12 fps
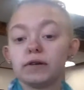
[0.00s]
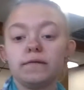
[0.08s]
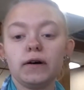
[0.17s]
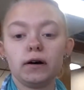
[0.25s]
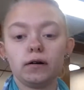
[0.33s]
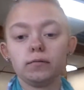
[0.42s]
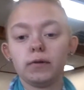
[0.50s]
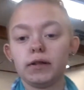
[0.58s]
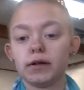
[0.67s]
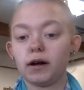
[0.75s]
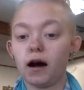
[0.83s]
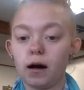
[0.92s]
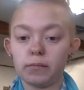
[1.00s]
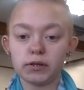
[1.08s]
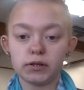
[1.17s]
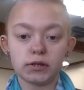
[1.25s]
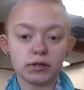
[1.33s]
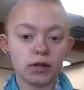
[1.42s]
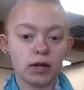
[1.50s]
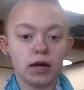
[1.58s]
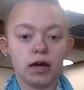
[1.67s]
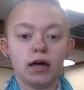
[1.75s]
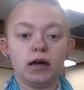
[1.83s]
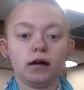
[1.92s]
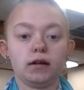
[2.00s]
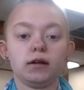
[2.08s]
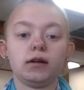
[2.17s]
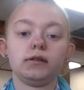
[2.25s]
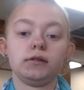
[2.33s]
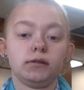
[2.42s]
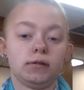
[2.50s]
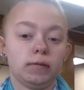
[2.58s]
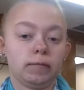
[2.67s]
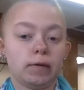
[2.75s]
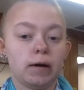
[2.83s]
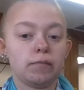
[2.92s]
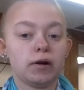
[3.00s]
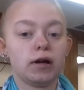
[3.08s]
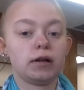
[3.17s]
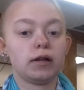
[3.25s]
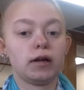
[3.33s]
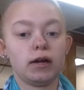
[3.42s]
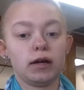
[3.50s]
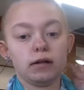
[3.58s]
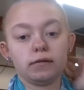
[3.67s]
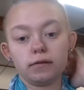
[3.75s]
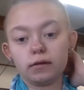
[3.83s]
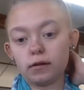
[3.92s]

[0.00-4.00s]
film in the comments, and hit the subscribe button, and